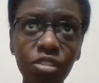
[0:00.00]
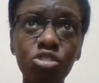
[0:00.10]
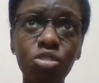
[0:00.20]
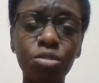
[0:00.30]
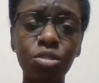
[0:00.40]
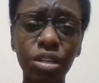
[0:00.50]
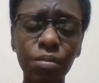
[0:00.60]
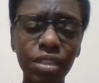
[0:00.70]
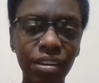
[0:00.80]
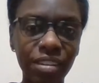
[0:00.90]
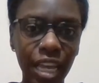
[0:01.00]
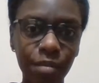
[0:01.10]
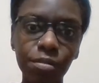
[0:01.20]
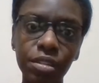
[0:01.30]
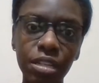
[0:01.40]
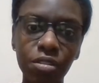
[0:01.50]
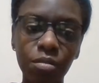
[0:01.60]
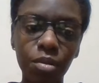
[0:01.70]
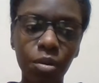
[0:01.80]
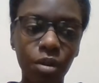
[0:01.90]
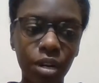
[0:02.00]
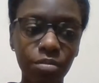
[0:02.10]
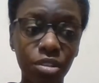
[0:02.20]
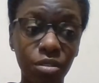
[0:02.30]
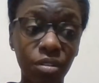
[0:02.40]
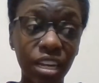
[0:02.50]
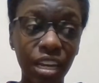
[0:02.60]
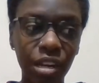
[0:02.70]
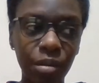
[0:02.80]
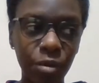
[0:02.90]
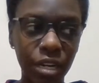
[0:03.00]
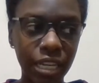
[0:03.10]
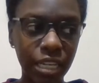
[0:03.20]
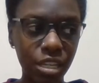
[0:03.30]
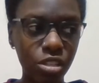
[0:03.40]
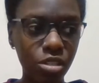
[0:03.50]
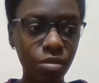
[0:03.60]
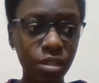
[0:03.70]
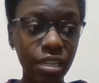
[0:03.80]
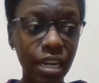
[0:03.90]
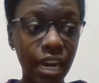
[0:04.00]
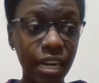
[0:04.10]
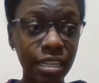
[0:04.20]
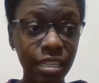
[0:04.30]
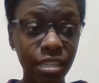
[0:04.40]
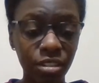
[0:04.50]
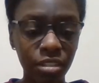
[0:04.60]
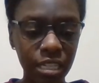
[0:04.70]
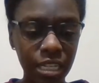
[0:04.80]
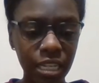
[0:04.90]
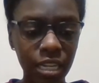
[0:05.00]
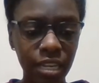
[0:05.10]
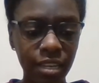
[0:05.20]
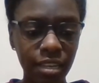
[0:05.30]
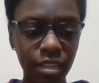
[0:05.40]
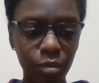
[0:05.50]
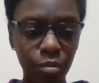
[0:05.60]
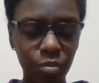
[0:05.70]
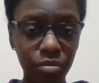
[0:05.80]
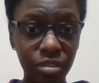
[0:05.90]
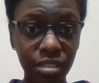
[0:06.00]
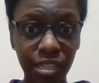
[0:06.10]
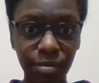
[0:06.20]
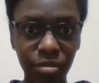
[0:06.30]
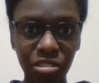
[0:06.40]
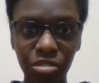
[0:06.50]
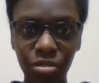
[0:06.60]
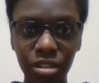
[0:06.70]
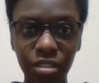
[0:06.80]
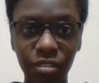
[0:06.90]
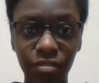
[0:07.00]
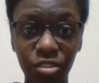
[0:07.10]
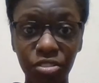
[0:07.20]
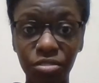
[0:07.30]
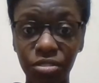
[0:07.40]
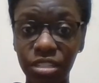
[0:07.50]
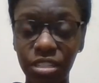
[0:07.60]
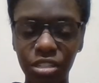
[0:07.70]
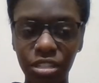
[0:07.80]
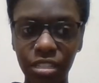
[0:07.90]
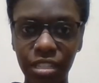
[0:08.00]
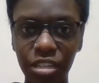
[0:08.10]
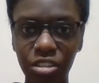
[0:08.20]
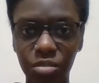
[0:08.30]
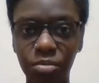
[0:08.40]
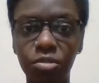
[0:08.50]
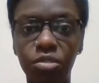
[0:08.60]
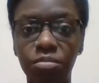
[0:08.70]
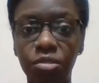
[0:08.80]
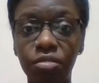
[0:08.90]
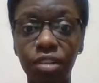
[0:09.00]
So I'm doing it without a cable needle, but what I'm doing when I get to it, I literally slip the first three stitches that you're supposed to move.